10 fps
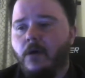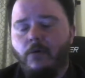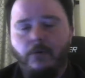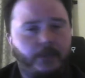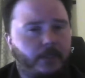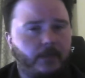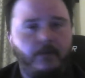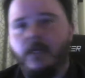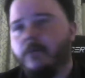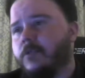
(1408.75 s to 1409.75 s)
old
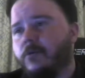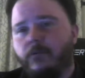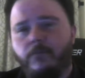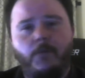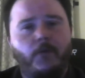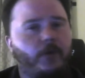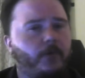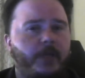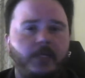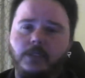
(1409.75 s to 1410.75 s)
Instagrams and old memorial
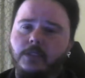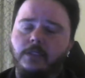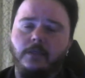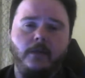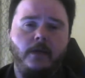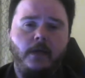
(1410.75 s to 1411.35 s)
pages and